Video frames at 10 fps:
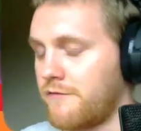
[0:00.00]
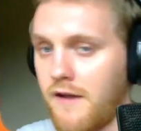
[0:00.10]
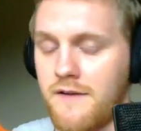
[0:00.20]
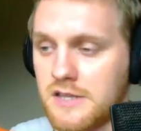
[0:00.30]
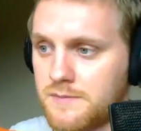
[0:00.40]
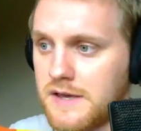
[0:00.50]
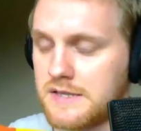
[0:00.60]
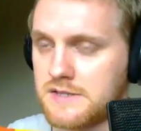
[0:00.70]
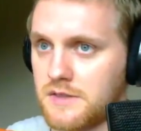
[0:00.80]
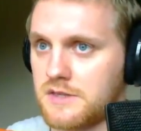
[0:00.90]
in various
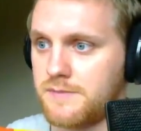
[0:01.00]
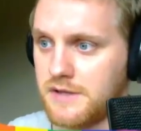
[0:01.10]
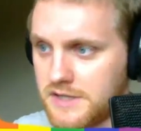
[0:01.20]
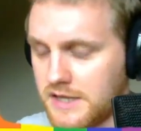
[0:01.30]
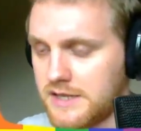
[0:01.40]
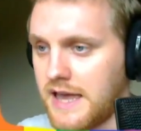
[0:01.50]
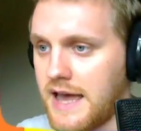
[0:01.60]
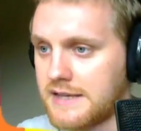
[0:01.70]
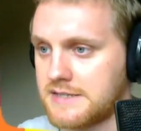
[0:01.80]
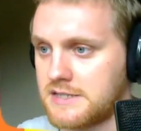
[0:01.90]
places on this building and
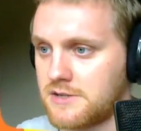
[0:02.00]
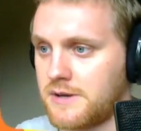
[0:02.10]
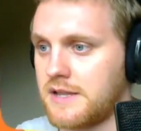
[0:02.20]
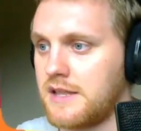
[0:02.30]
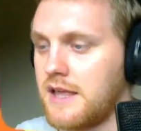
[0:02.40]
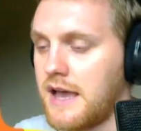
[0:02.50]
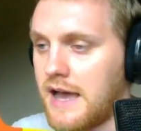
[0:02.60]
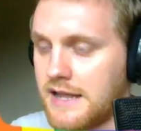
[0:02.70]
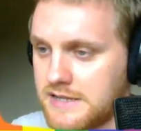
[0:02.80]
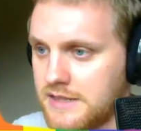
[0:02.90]
get access to it.
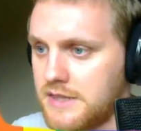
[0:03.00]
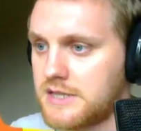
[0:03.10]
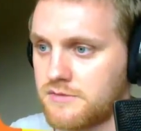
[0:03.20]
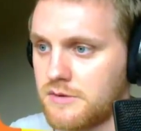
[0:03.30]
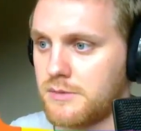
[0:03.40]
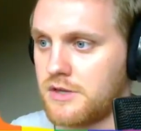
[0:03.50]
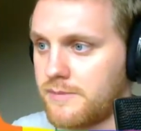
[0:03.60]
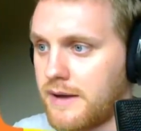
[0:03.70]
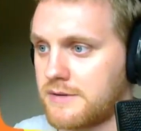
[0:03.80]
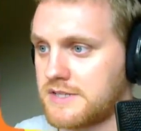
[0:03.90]
And in this room that
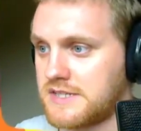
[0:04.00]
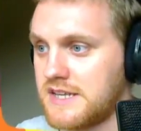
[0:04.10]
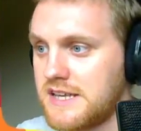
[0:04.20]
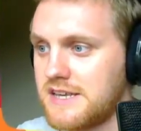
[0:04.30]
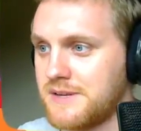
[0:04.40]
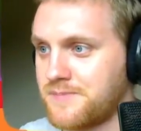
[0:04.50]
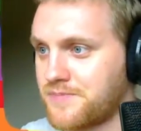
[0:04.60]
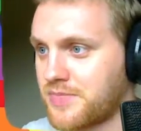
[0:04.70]
you're about to see,